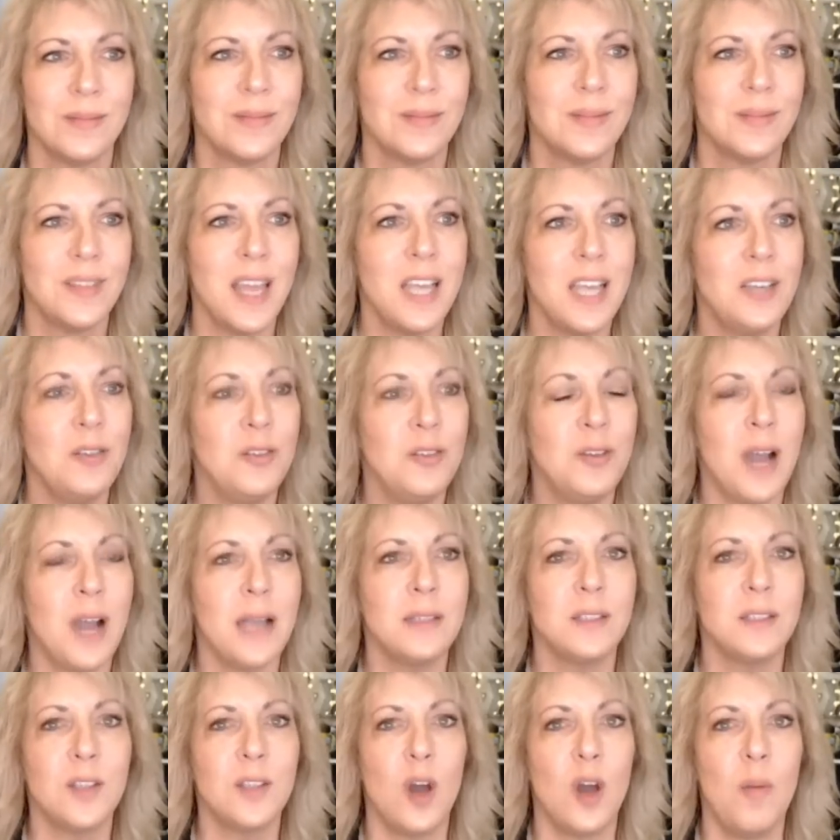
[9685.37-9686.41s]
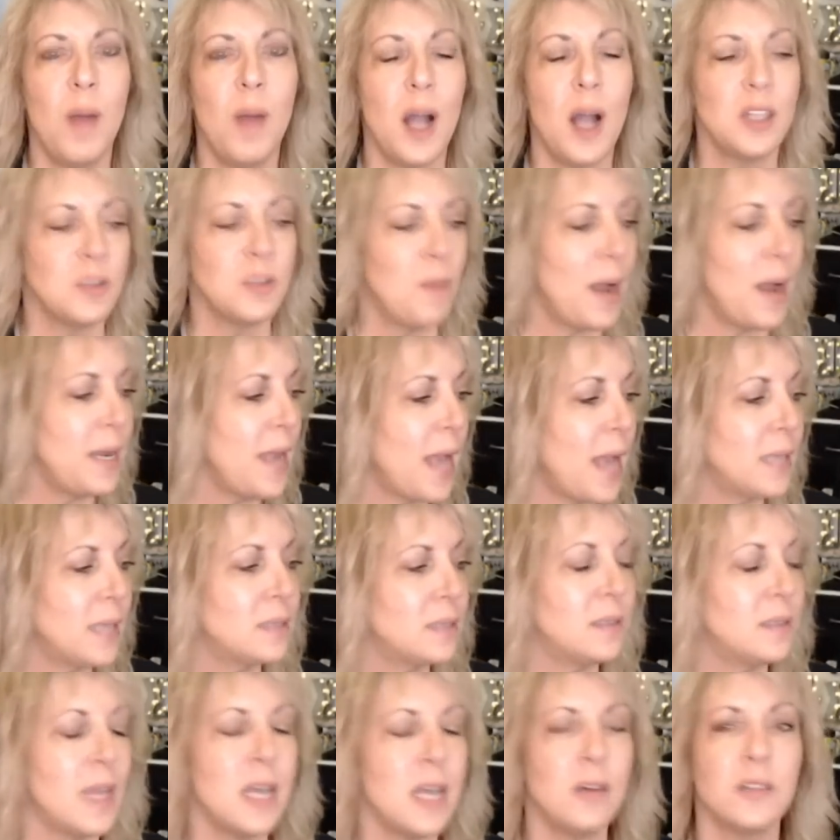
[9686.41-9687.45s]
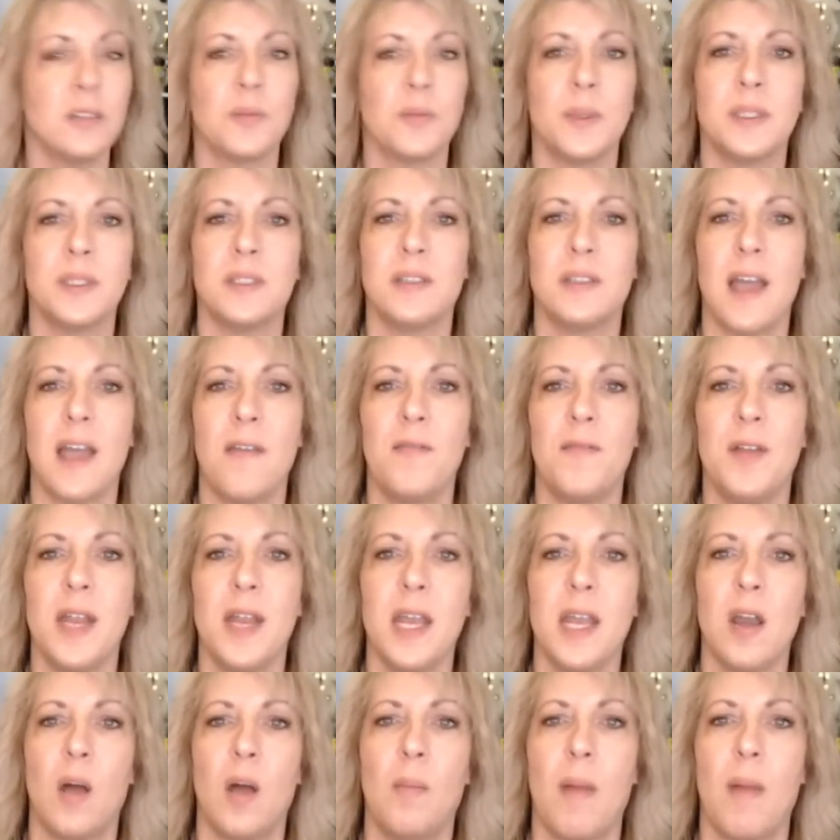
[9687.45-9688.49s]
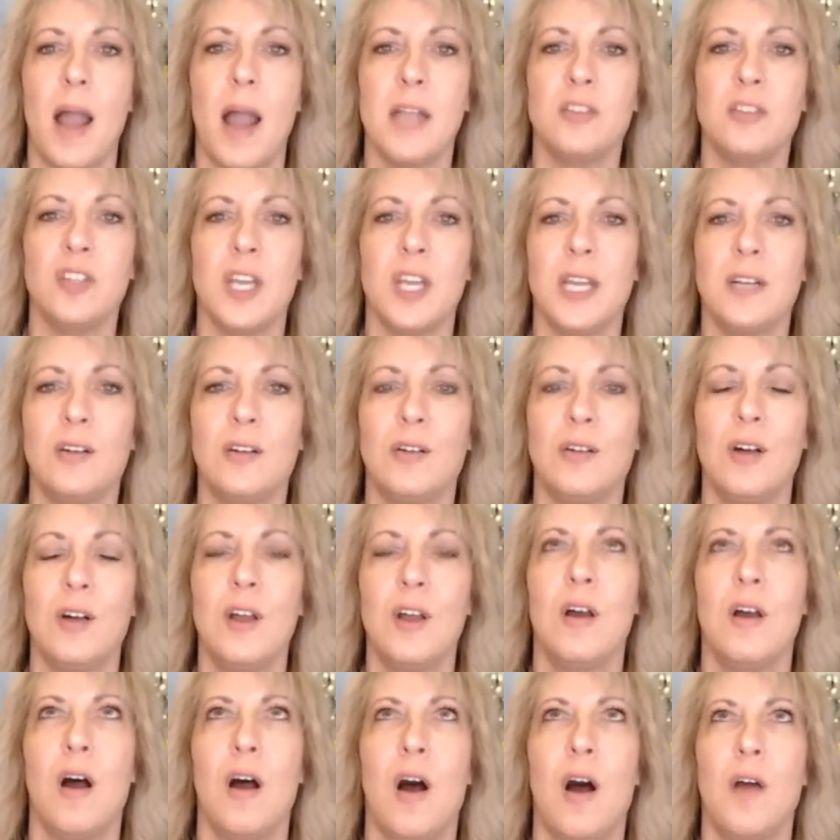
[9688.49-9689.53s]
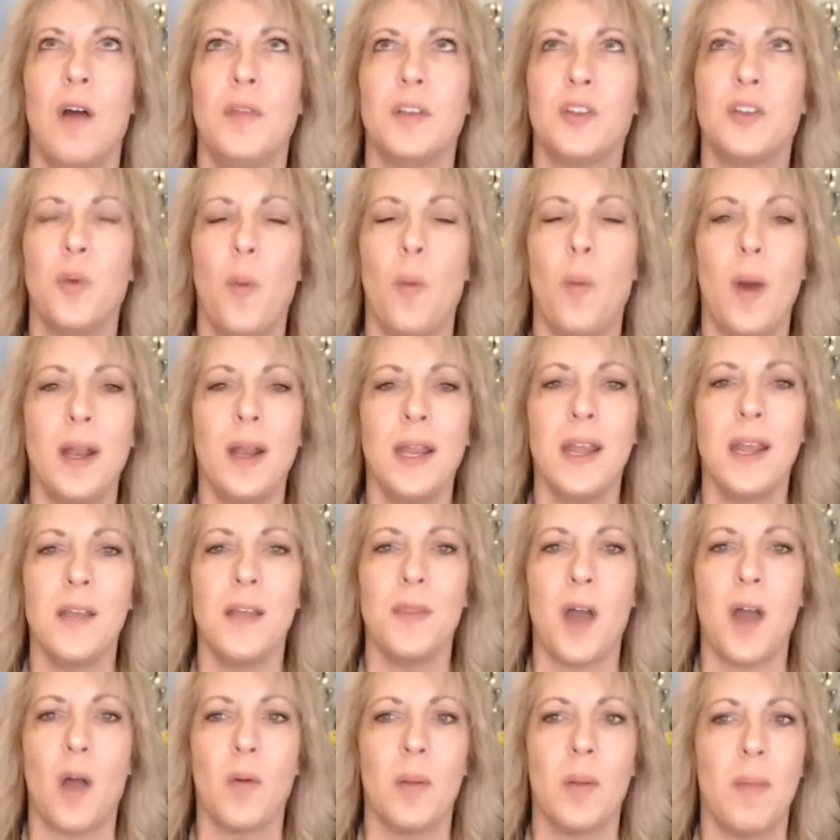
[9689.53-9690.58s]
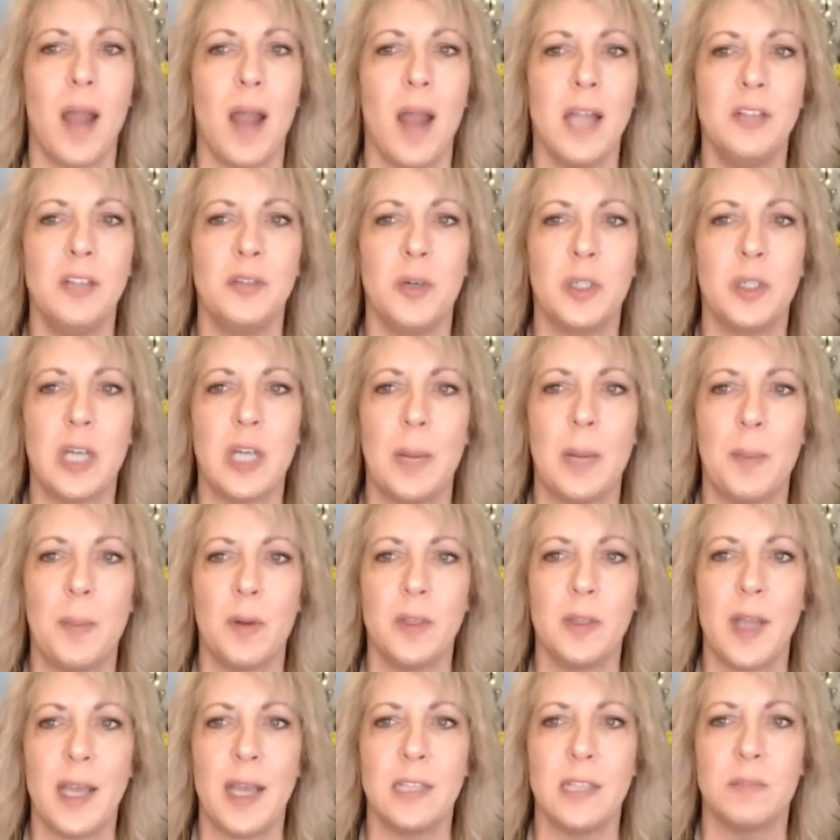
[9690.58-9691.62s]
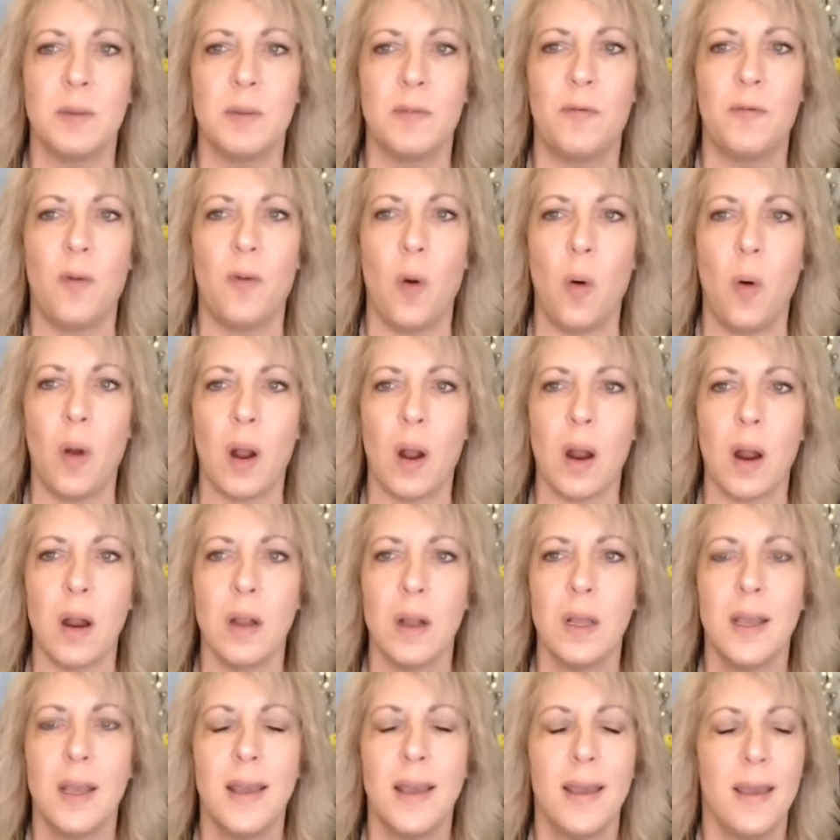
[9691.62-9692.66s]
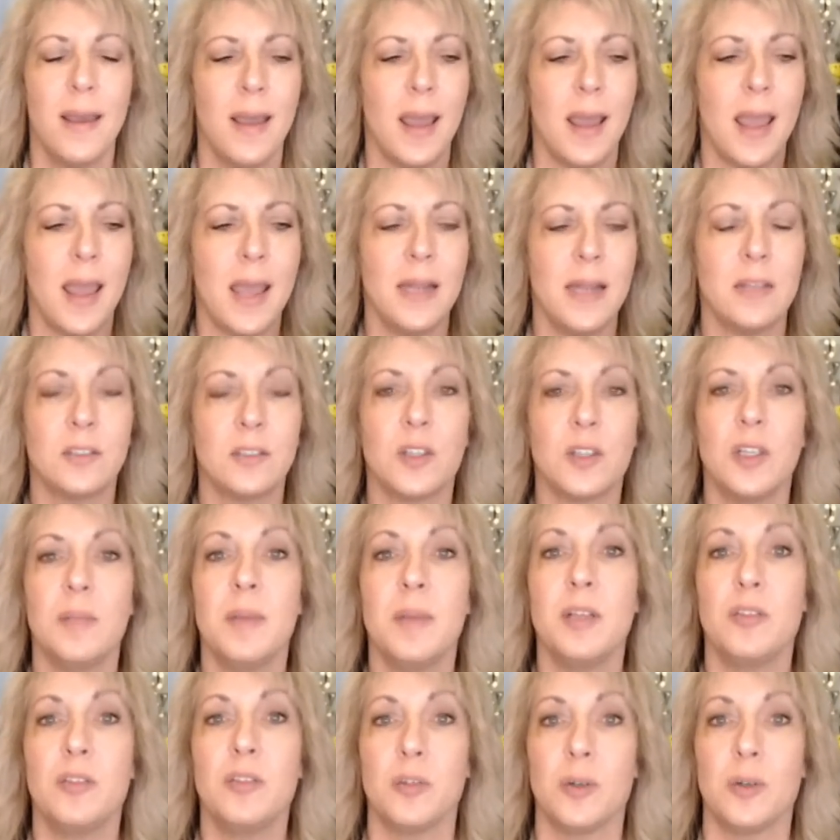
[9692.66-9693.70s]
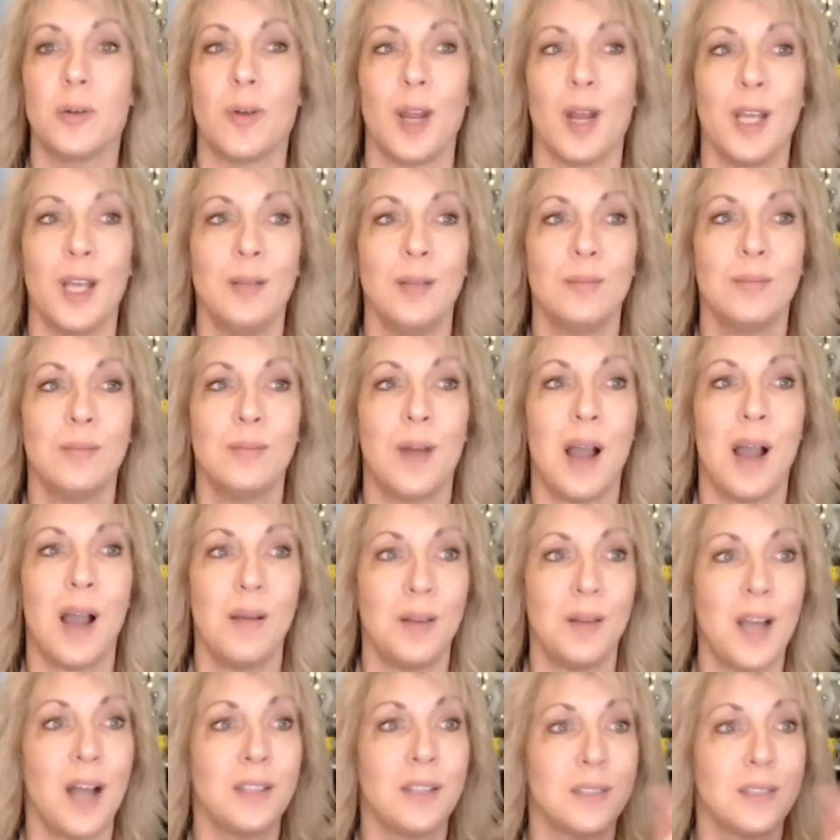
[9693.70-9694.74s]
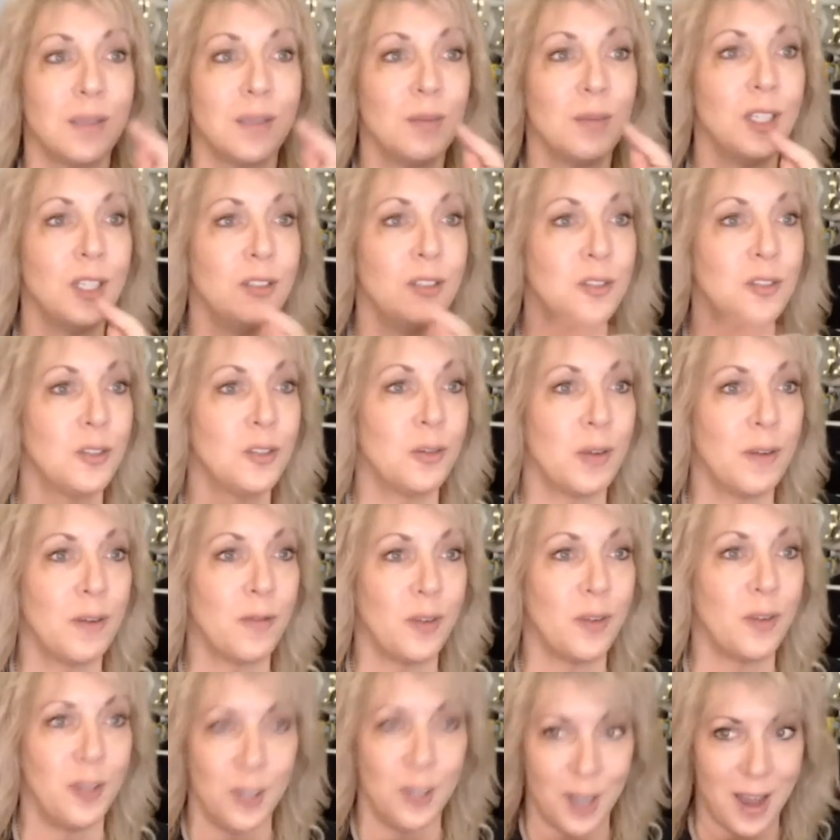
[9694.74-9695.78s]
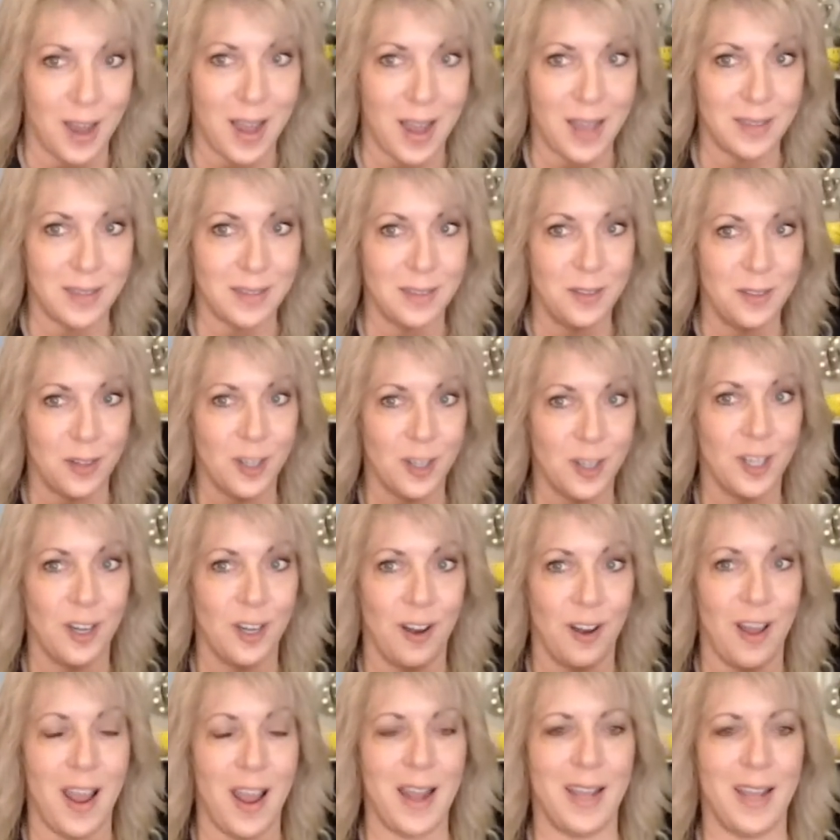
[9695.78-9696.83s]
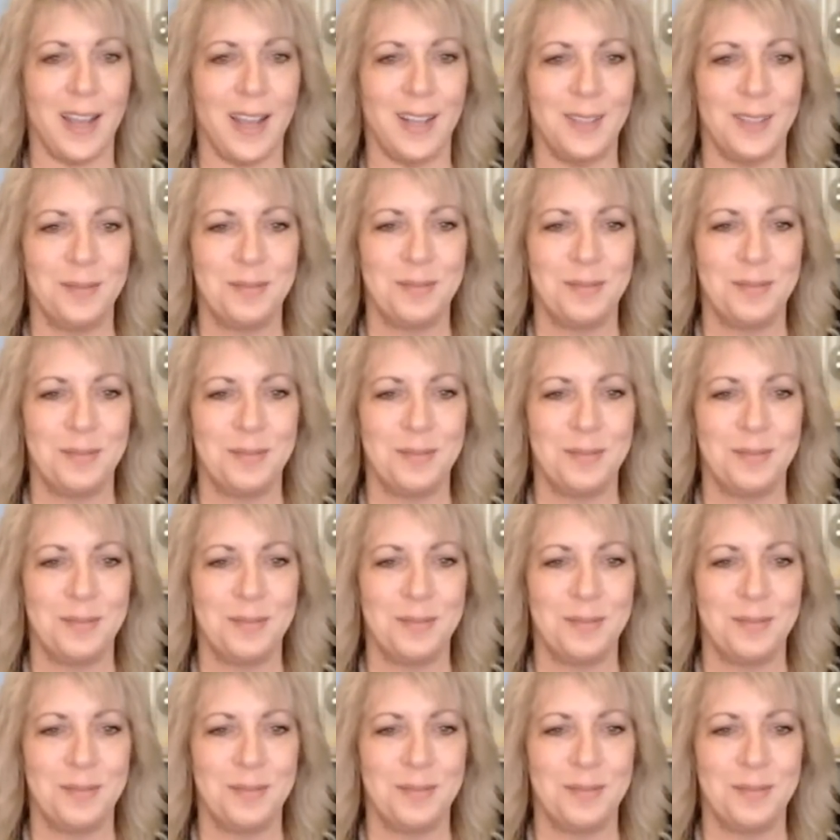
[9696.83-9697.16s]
Thank you guys so much. My next sales with Stephanie on my channel on the 20th. I'll remind you a couple days before, and it's going to be jewelry. I've got some good jewelry for you guys. You're going to like it.